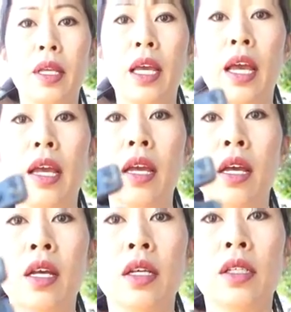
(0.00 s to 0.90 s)
Okay,
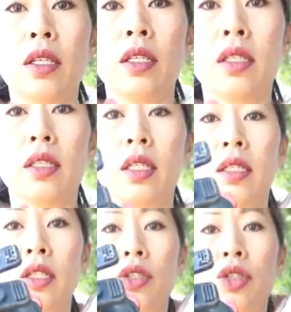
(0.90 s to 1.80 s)
so
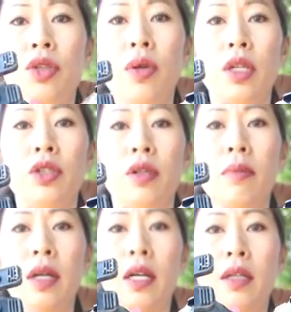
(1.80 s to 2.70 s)
this is 200
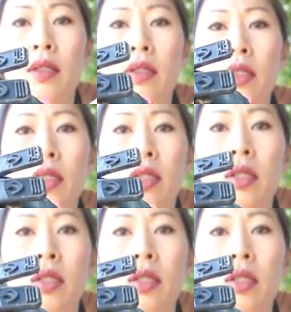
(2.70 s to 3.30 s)
miles.